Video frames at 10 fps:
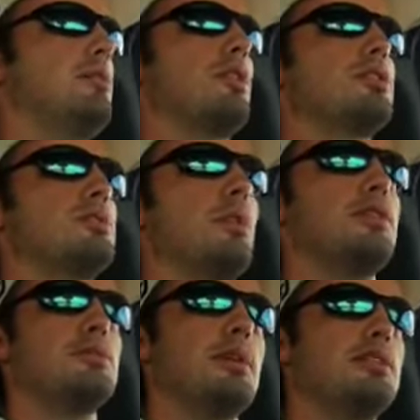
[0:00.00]
works
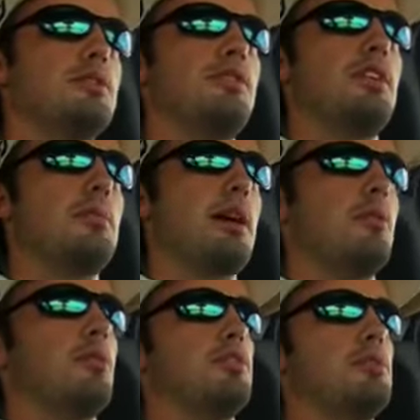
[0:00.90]
one semester at
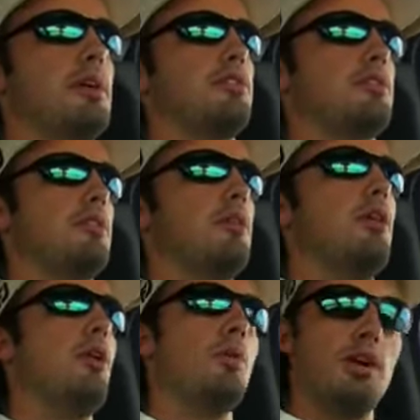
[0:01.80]
VMI, one semester at
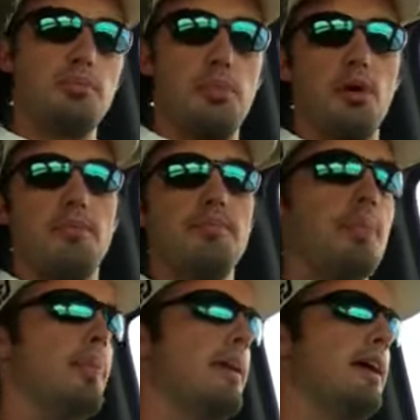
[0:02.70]
West Point,
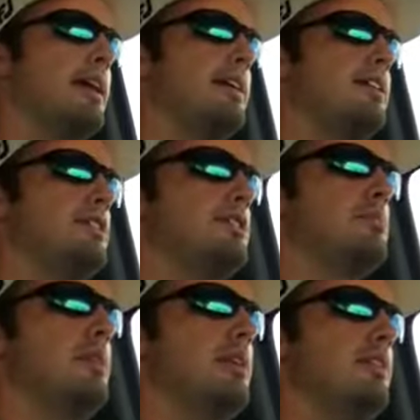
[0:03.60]
and he used to
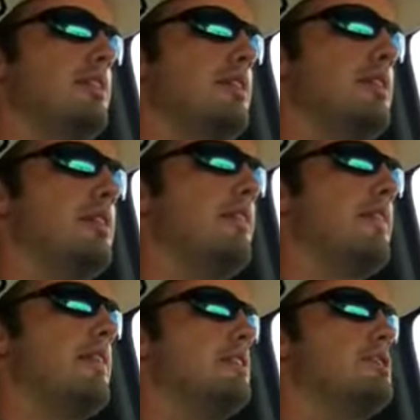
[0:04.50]
be the
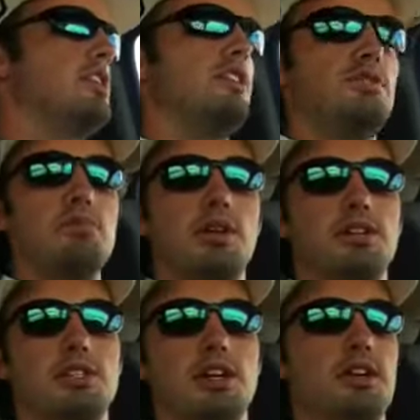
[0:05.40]
chief
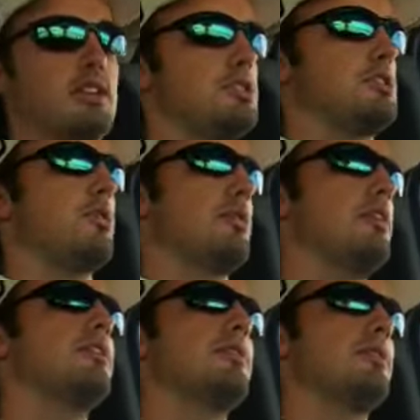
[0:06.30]
military historian
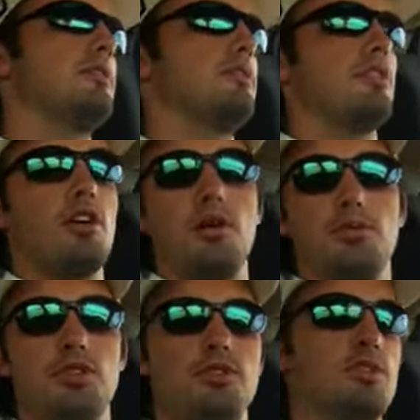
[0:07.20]
of the
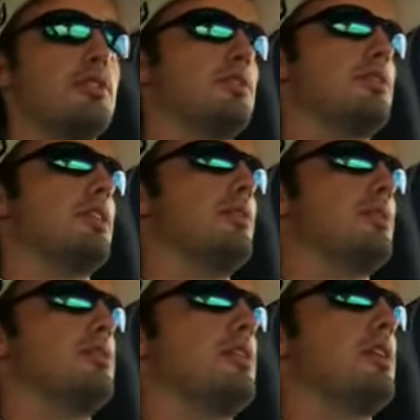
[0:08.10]
armed services. He was